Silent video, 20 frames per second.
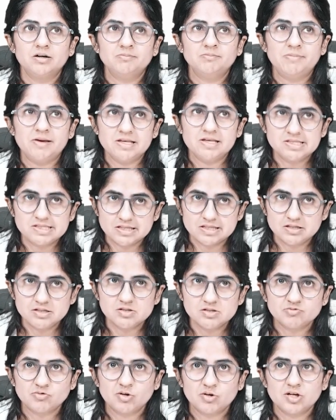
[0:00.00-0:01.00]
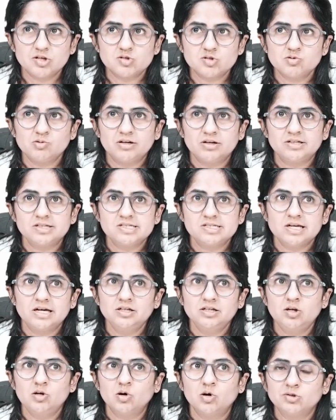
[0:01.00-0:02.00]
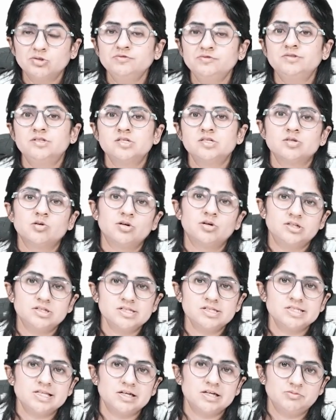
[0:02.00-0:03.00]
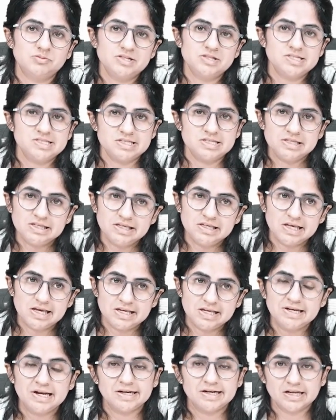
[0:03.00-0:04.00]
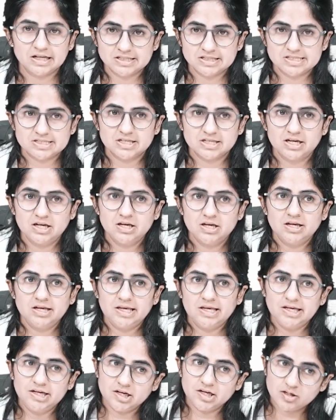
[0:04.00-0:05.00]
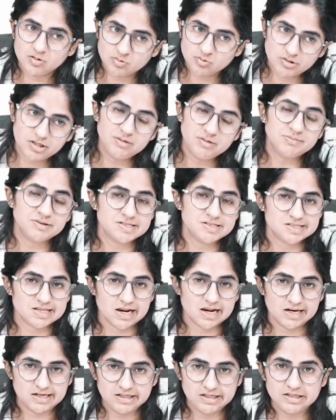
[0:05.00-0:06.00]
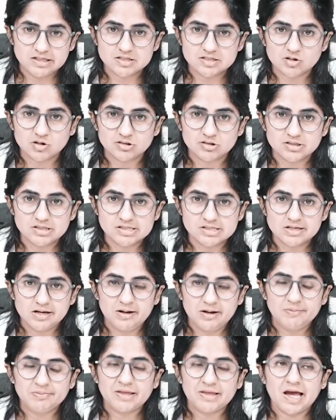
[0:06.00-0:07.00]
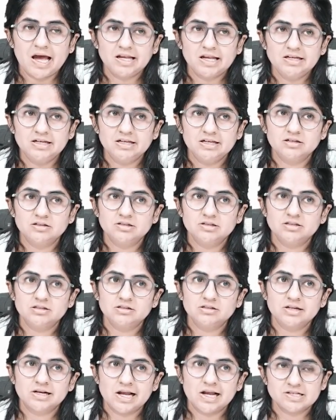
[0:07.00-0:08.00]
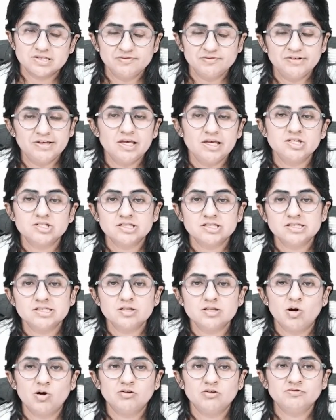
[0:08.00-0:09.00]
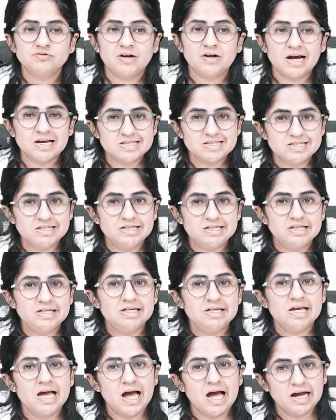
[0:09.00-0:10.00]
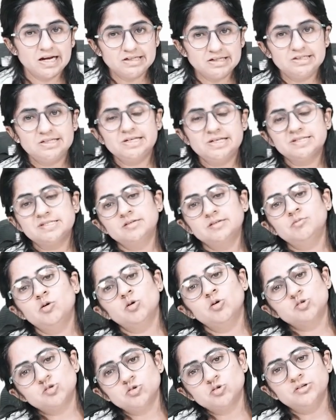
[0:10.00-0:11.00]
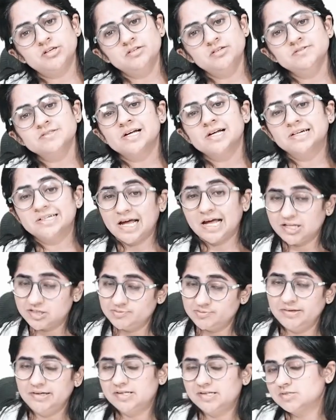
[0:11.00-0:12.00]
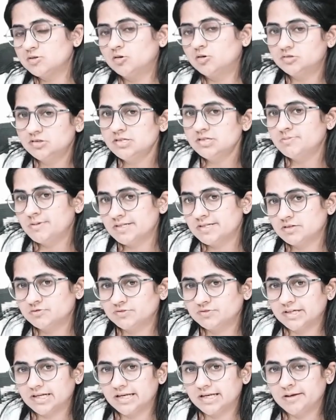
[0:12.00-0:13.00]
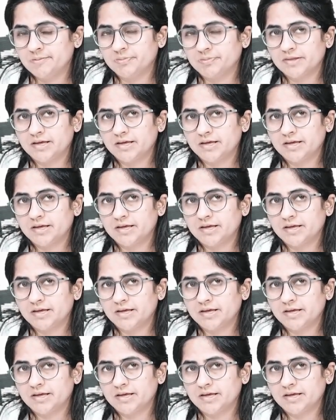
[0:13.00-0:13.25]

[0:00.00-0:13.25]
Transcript: basis for us to understand a lot of disorders that we see in adults, including personality disorders, and the classification of ICD and DSM also gives attachment disorders specifically.